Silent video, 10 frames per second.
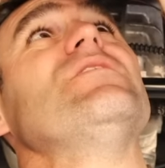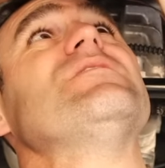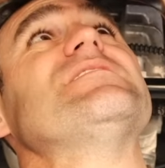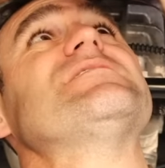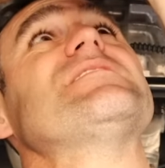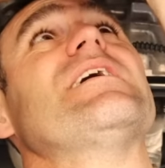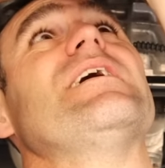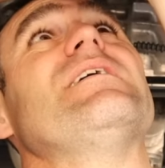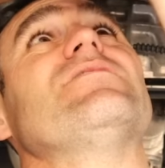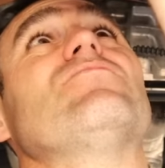this
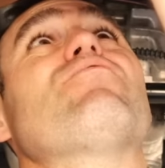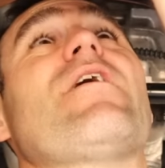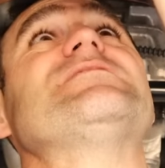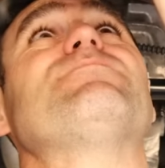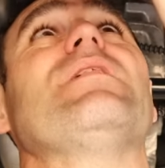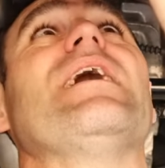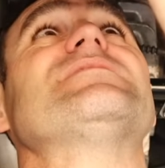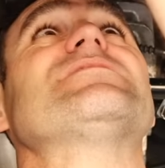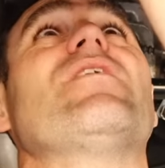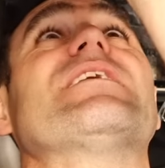little brace
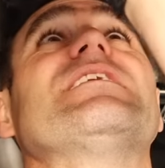plate so I